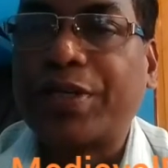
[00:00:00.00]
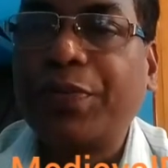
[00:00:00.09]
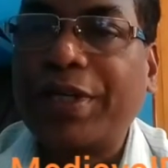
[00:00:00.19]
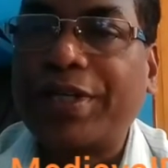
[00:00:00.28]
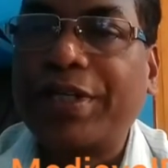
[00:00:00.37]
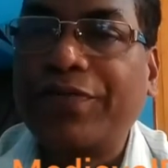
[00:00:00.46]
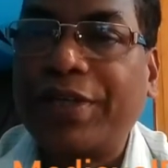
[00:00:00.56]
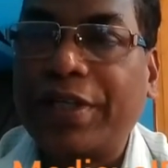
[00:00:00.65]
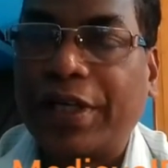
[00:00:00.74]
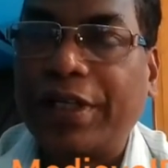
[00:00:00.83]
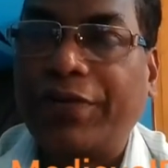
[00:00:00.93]
means
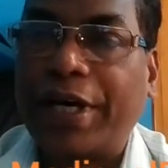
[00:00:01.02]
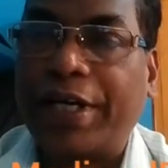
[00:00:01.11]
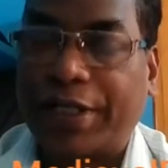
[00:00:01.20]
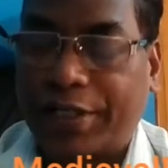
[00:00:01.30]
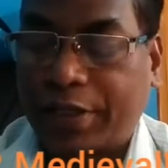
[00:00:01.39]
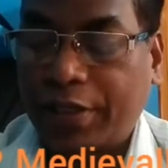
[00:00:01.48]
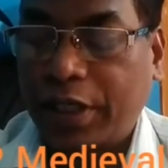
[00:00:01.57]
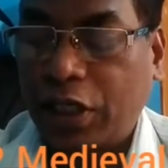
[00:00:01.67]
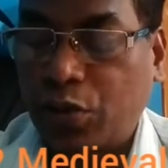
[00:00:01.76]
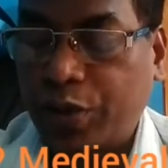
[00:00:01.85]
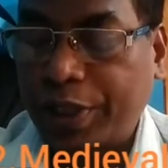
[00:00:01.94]
invaders.
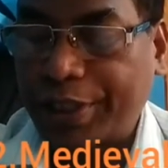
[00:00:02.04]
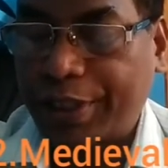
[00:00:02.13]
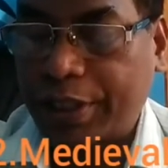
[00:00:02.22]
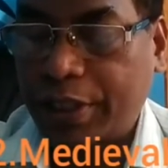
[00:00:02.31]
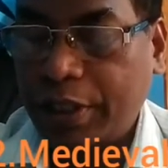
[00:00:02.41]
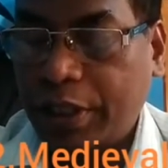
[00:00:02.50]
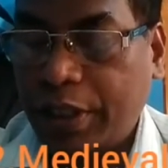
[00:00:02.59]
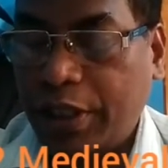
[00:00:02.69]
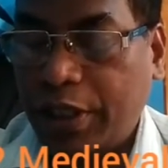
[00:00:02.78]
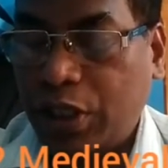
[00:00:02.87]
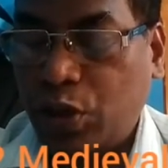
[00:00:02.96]

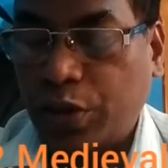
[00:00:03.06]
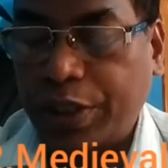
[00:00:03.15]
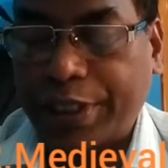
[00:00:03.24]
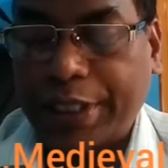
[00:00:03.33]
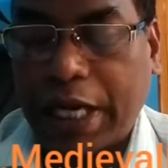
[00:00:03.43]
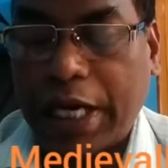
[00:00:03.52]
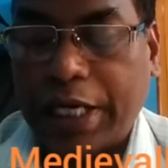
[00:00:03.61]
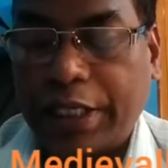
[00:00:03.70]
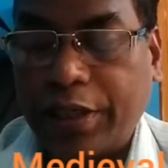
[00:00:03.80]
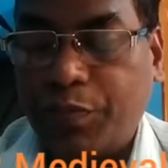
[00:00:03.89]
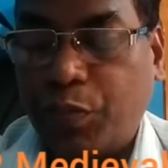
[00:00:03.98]
Intruders
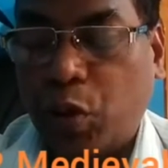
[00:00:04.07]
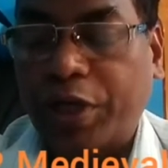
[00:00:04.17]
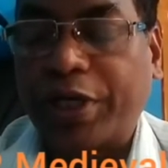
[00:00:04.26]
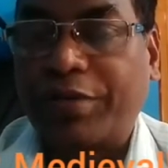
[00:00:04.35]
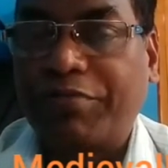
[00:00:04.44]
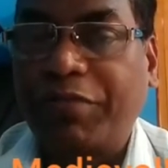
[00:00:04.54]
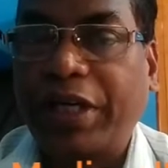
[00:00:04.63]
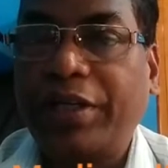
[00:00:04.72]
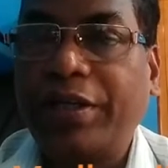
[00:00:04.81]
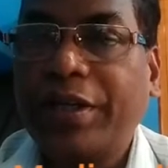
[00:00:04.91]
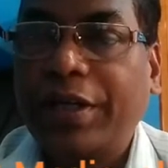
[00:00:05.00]
at the border.
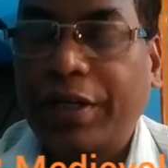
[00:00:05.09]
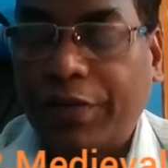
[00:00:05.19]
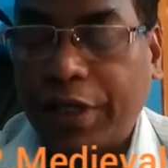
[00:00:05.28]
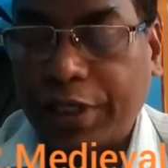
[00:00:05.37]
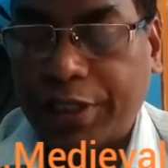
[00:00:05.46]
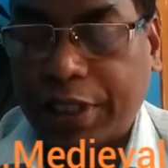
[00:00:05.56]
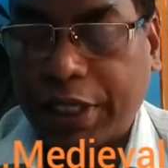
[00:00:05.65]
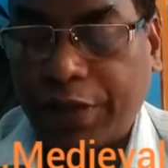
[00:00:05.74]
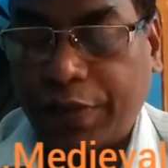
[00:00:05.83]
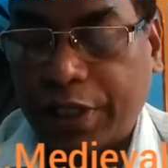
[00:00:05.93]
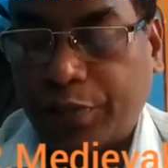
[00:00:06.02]
Many invaders
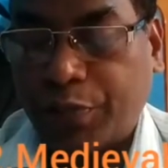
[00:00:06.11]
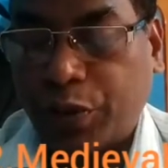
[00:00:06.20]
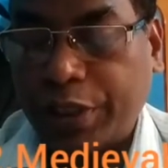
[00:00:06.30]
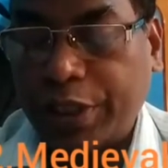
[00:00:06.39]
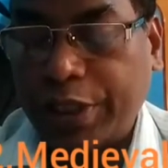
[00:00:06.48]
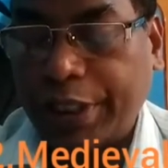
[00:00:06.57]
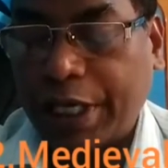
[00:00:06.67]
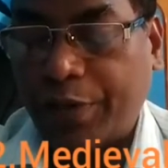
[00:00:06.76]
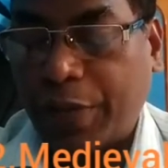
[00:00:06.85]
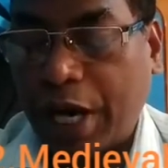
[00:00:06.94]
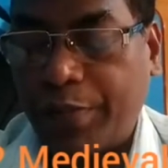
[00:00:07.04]
came at the border,
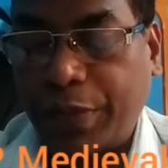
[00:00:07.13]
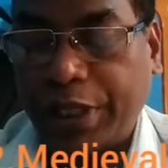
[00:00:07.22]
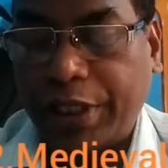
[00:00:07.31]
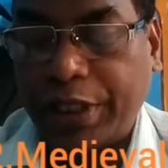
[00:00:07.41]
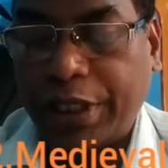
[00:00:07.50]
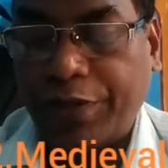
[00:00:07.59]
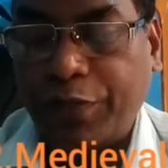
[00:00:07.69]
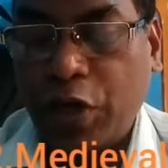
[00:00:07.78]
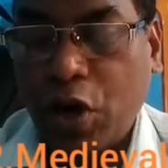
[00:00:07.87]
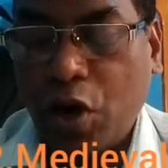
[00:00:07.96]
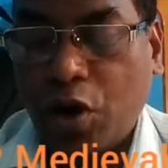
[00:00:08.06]
thereby making
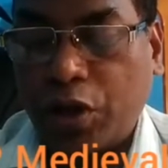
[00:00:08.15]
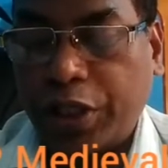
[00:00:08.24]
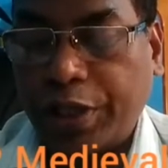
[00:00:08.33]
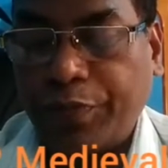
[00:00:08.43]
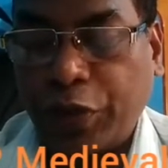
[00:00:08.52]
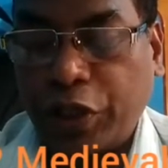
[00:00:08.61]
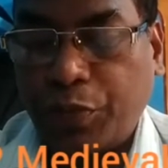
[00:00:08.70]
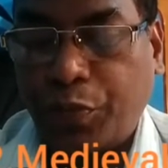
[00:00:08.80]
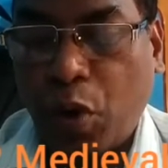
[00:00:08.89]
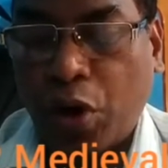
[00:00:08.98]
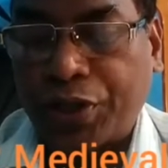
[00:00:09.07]
them the
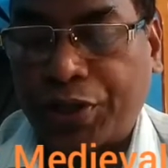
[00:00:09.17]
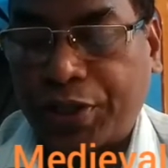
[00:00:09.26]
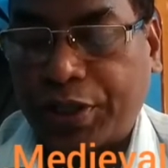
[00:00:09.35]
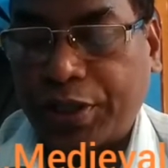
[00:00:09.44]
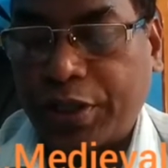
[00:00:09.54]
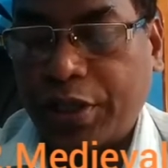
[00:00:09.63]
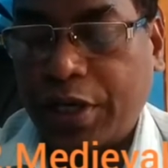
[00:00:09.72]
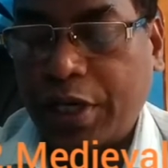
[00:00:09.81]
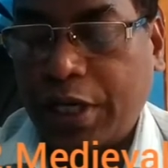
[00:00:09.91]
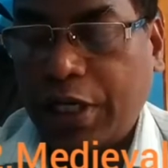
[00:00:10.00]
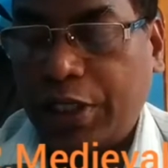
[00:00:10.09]
porous,
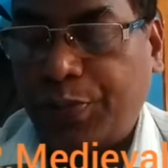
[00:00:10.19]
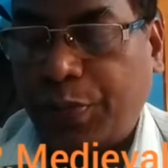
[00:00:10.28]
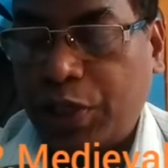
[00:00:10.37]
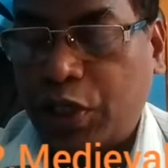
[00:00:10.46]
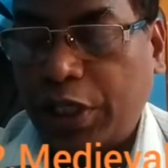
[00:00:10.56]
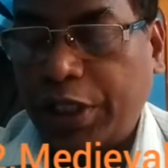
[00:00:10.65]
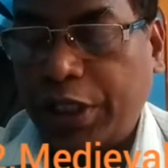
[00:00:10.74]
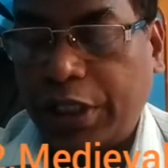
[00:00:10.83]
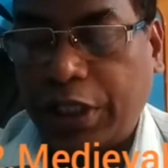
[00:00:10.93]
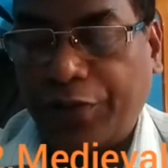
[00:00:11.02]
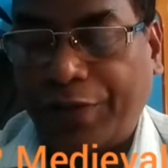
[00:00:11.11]
especially
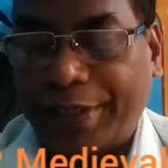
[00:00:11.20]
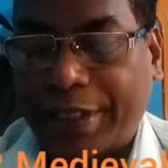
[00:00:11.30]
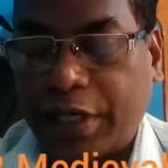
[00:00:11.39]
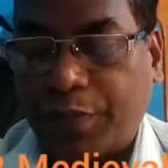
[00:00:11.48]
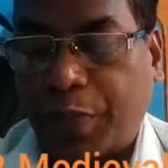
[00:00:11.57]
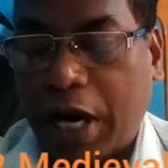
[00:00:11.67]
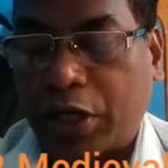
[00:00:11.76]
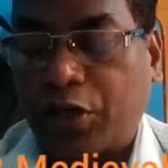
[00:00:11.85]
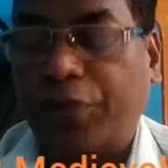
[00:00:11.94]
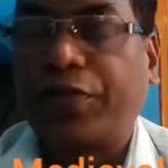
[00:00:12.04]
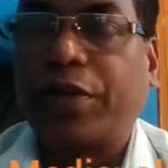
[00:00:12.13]
in the western part
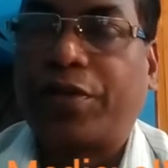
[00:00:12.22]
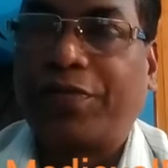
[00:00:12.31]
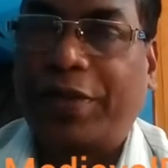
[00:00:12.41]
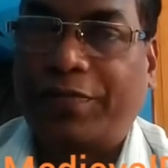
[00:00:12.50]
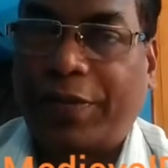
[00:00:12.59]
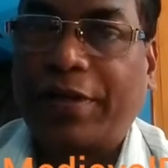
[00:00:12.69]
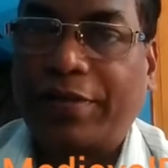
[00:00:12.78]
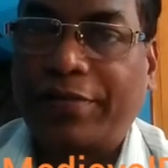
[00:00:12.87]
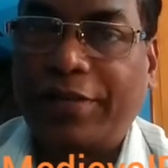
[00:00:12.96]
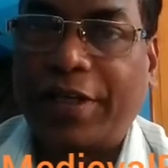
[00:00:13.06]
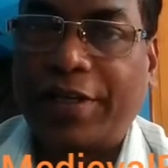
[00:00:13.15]
of the Roman Empire.
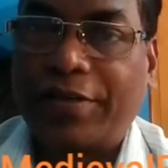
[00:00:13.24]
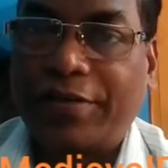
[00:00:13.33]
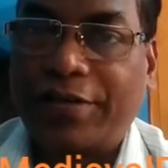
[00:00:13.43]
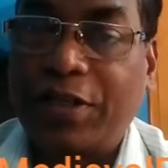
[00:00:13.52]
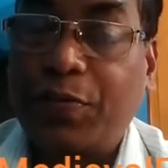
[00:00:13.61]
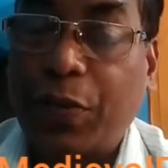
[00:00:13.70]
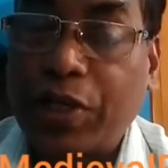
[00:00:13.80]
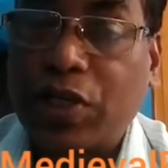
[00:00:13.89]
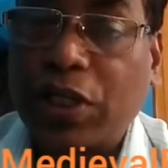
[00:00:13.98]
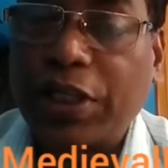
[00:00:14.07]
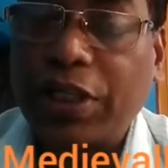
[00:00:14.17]
Yes,
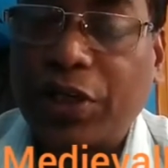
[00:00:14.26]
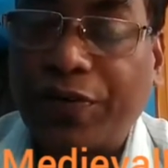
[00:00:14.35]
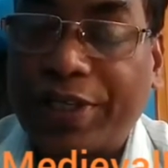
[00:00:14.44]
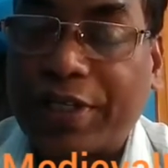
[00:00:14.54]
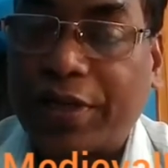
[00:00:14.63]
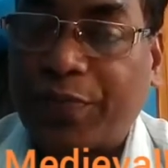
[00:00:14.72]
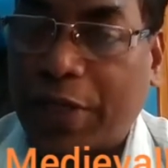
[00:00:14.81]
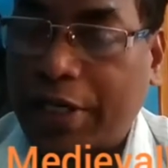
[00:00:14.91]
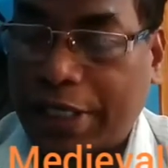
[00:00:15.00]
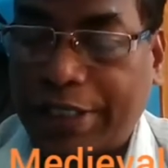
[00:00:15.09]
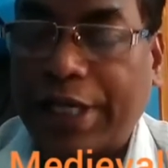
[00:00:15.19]
especially in the western
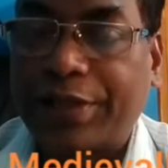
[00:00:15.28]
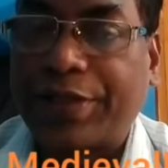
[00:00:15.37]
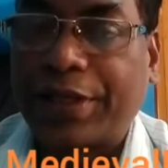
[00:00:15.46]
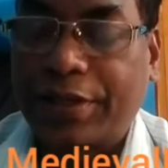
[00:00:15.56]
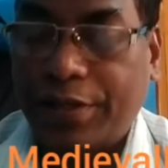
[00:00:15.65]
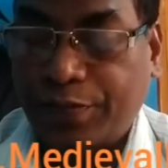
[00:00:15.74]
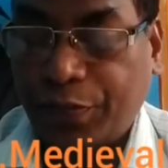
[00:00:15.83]
part, as I said.